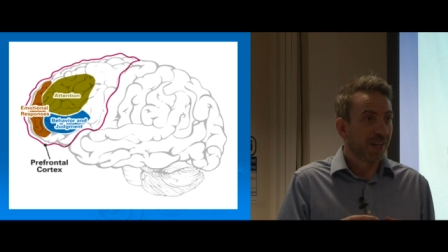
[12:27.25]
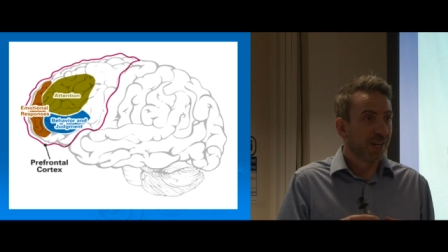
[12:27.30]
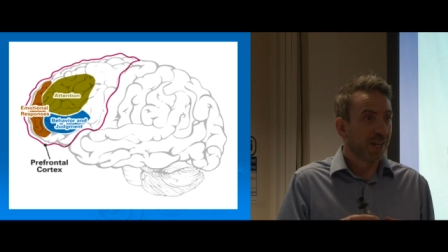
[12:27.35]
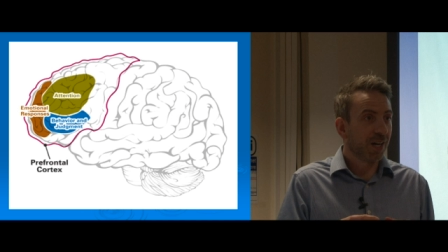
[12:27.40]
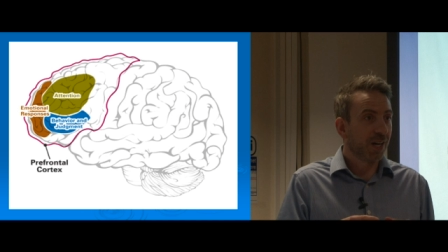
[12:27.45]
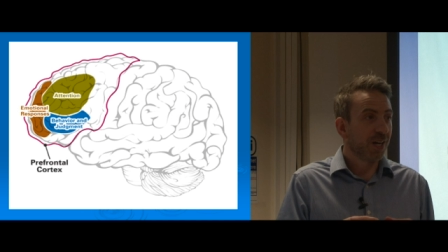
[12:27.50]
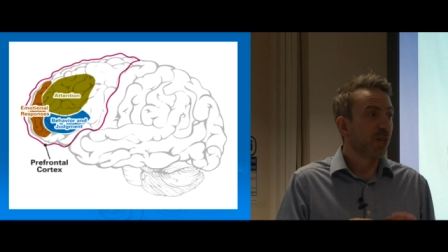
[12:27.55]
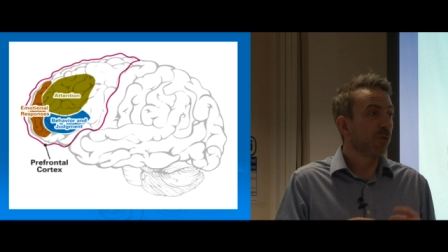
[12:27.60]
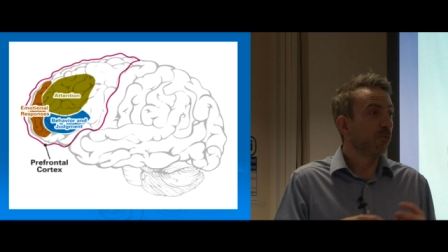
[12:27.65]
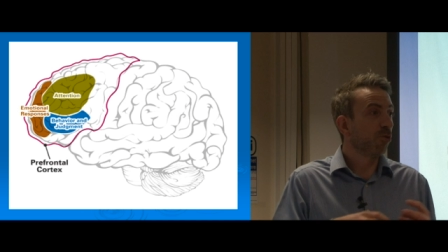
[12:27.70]

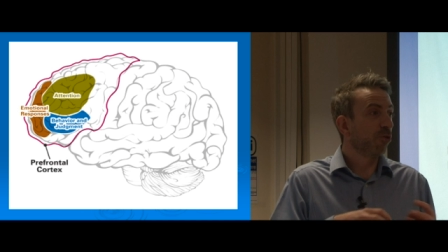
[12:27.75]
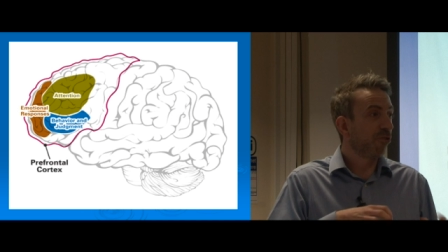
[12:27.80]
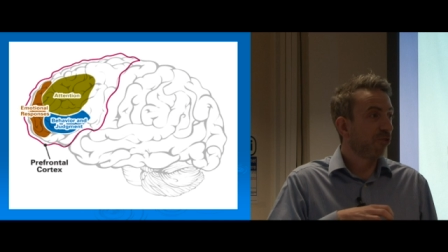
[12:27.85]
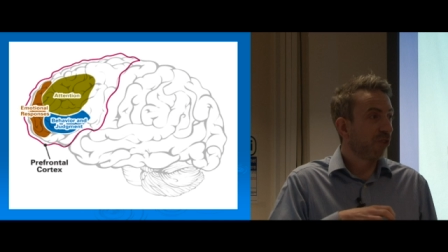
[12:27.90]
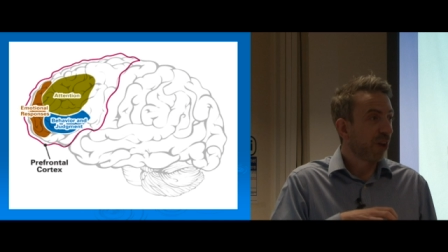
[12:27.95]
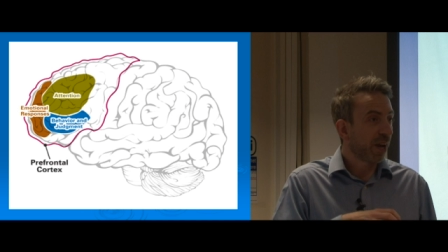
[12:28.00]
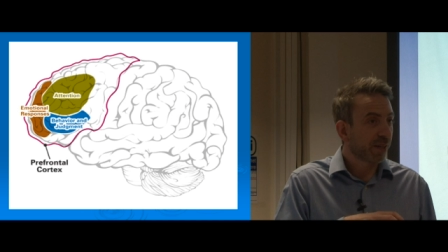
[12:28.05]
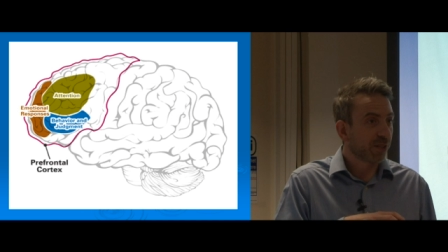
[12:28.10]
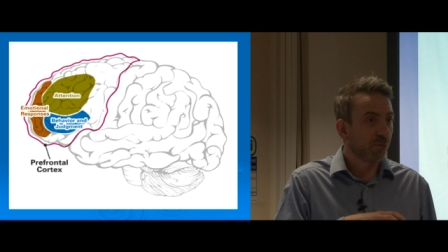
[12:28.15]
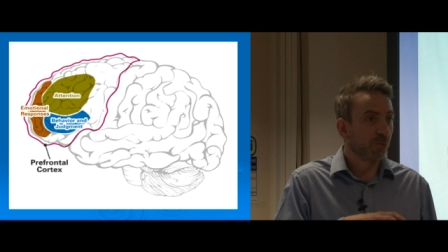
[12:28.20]
in a more
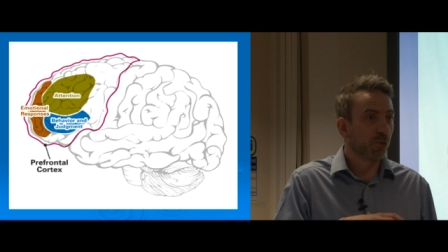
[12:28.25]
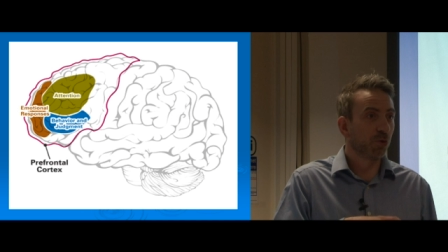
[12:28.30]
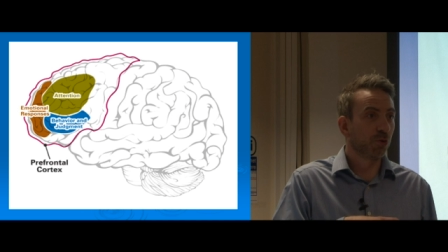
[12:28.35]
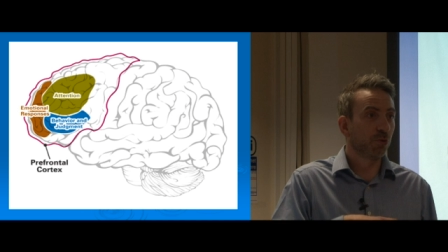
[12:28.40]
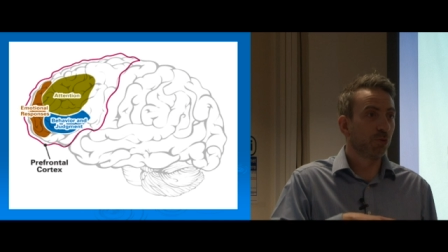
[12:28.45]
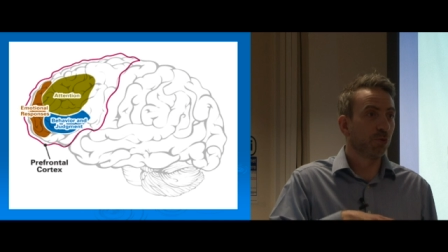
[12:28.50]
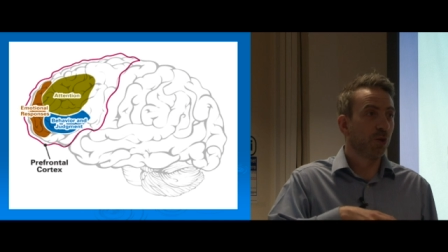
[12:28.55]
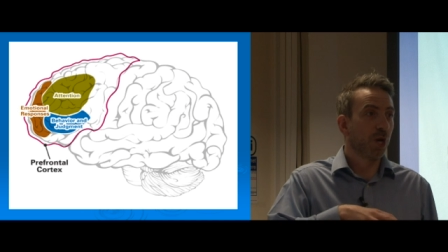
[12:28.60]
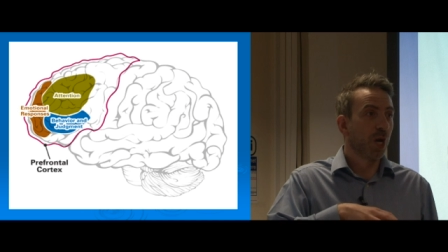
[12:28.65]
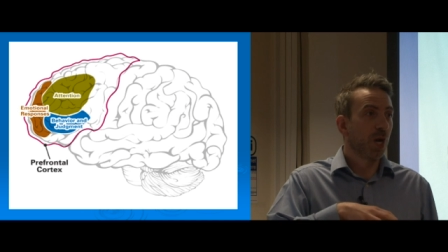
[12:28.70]

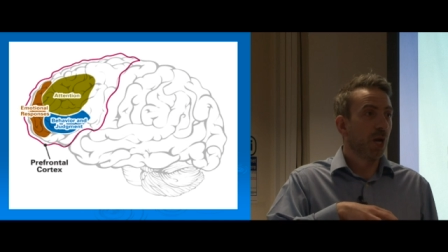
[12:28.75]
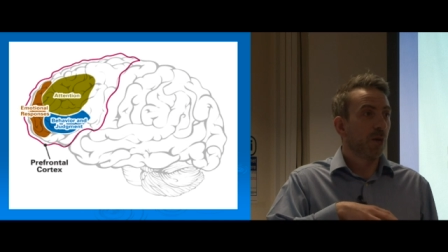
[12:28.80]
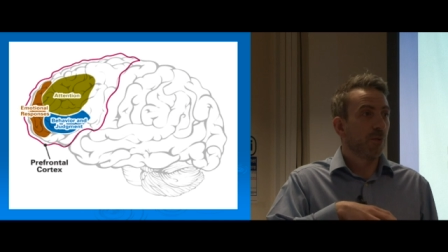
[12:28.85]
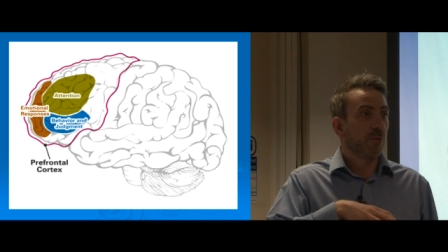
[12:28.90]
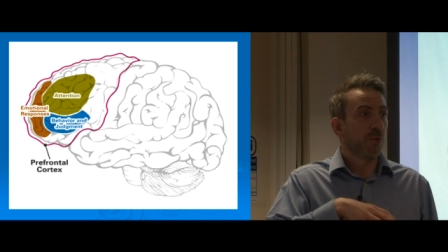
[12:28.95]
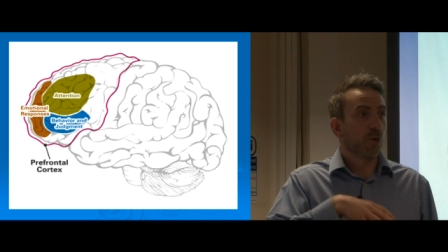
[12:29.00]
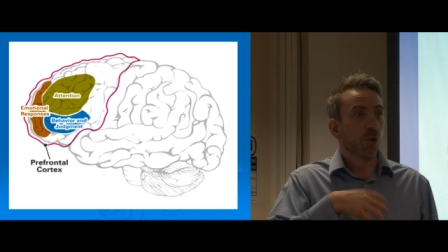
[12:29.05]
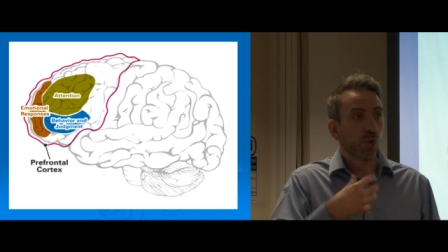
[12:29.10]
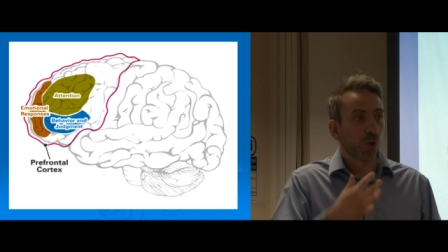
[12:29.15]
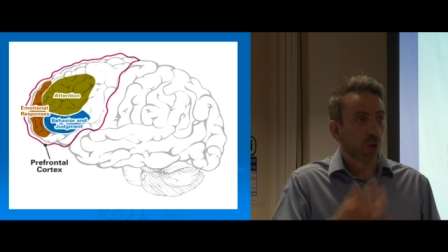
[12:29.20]
flexible,
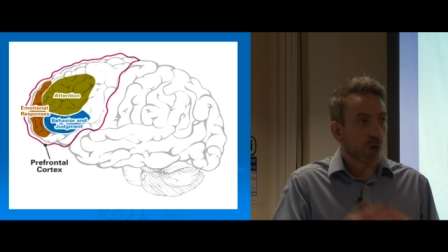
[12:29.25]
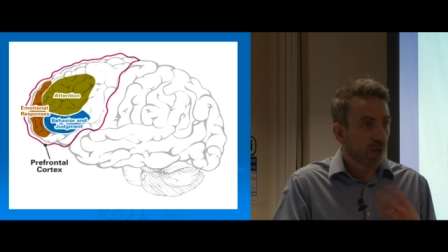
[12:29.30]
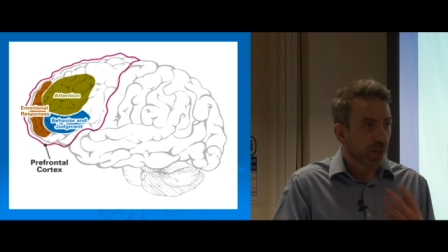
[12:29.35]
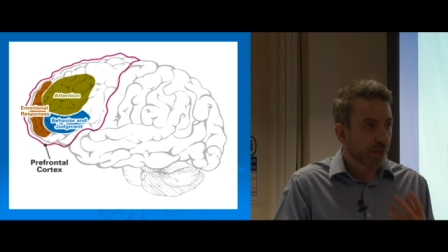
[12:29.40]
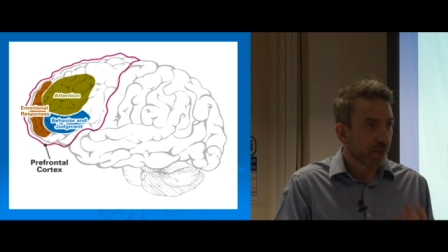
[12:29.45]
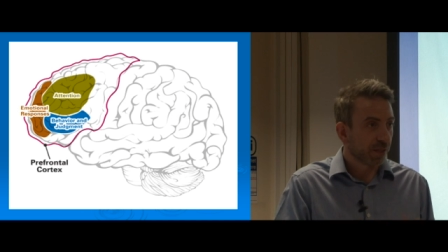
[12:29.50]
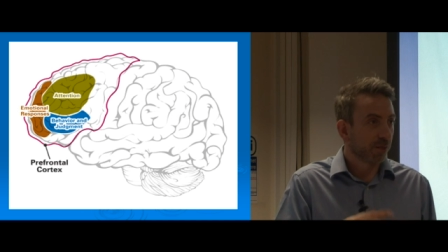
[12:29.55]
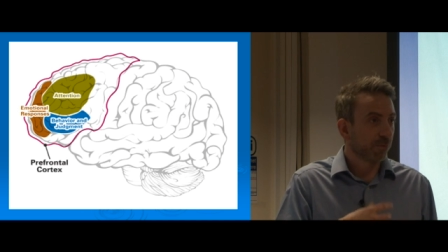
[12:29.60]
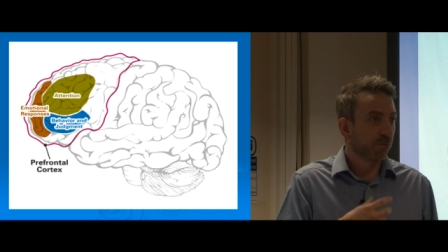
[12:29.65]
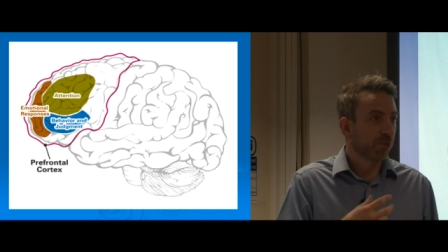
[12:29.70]

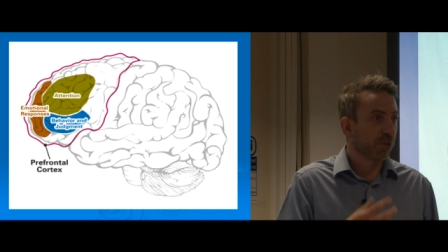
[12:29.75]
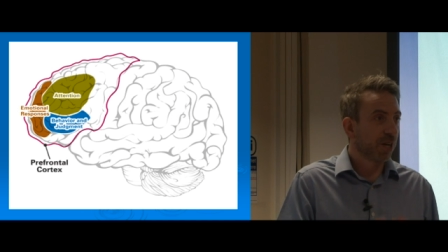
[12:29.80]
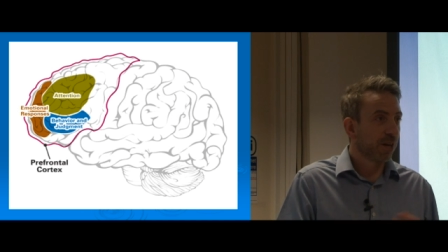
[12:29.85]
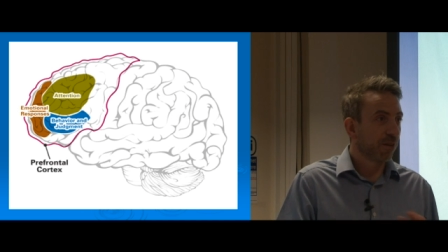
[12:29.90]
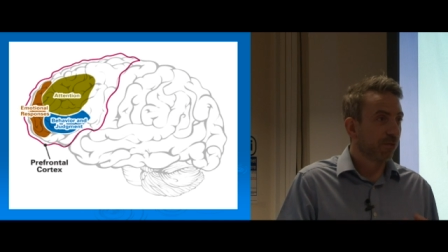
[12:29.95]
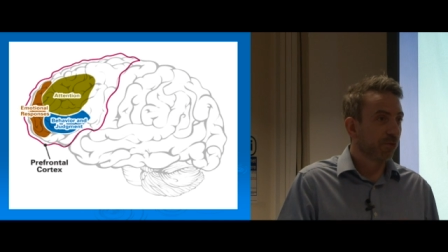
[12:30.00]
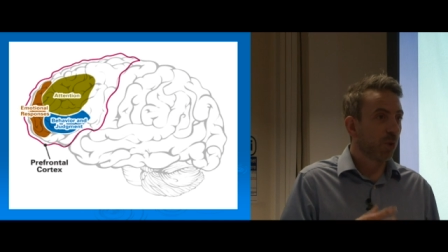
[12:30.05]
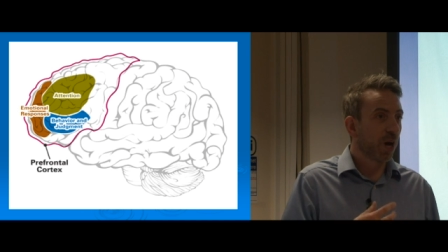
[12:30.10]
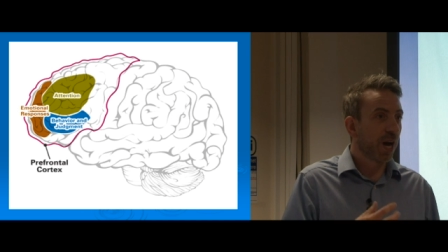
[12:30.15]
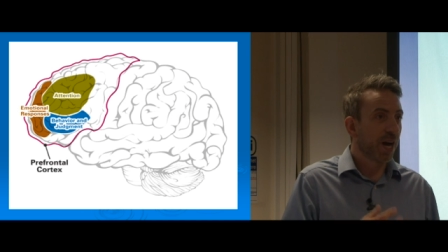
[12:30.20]
organising
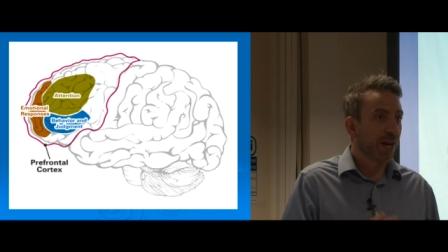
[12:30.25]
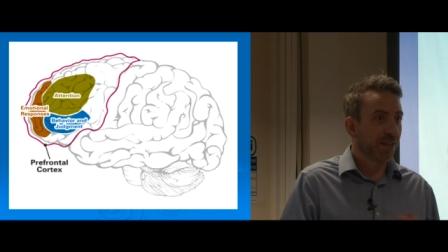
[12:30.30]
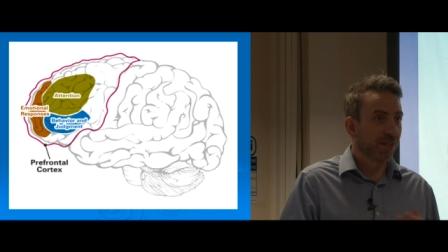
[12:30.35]
themselves way,